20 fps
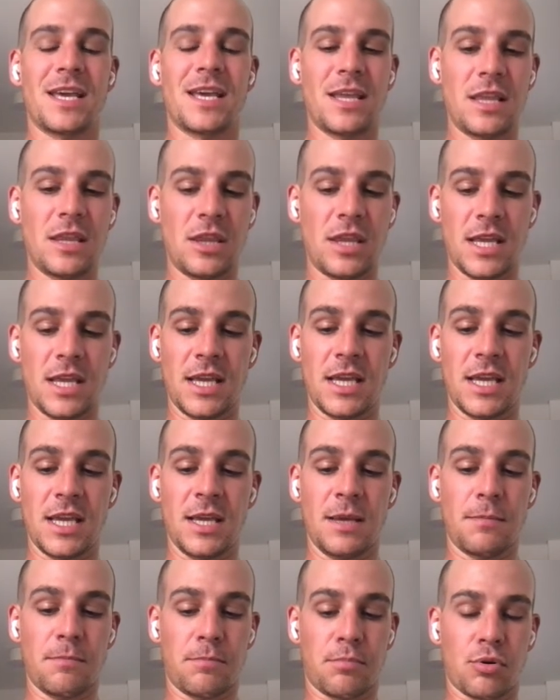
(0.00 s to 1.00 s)

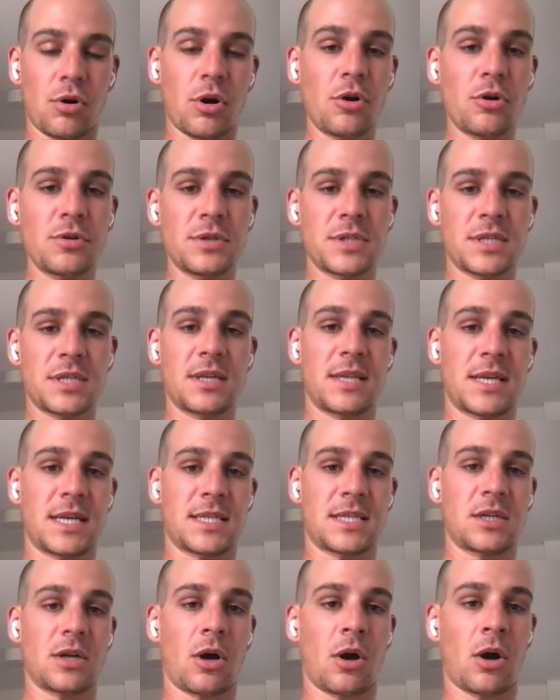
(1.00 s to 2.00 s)
The pros to
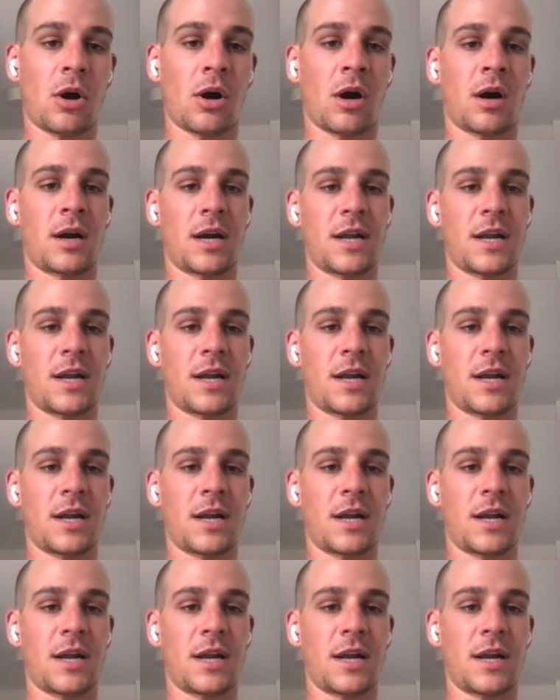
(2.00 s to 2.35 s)
this are